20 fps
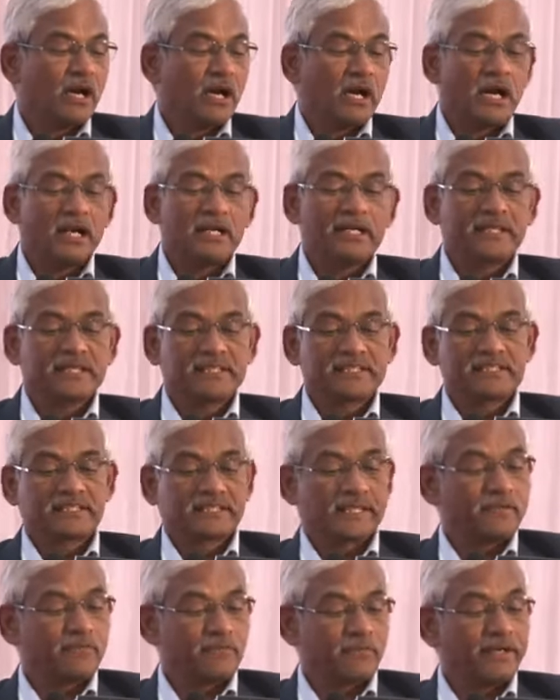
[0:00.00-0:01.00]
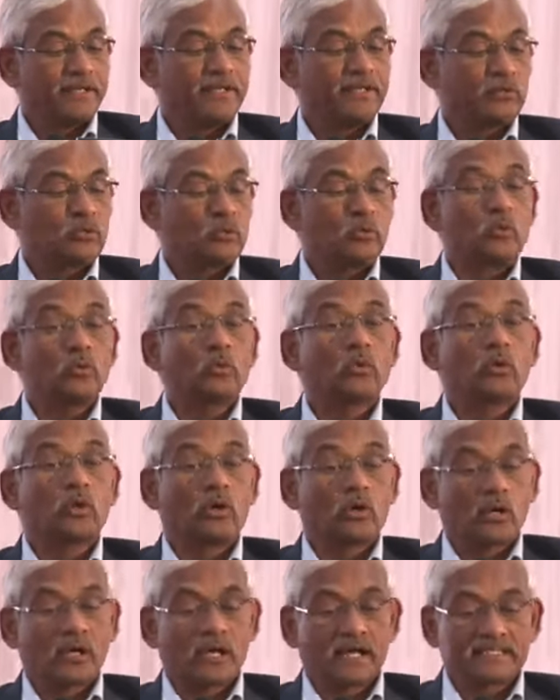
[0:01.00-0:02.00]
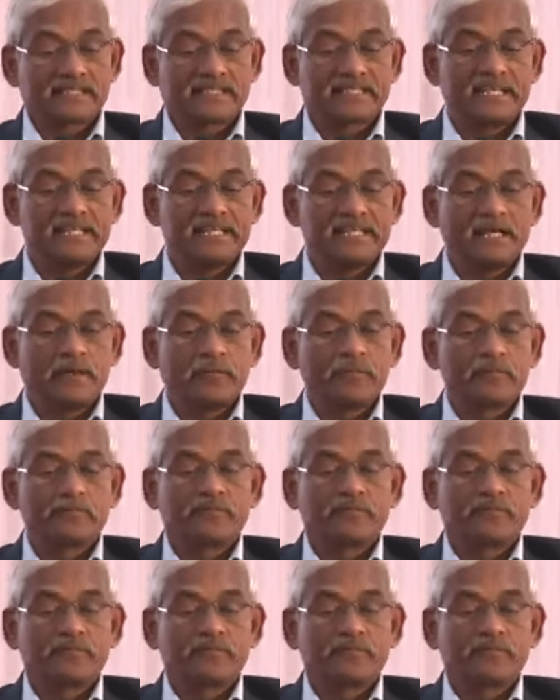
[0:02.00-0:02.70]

and it is confined to Australia.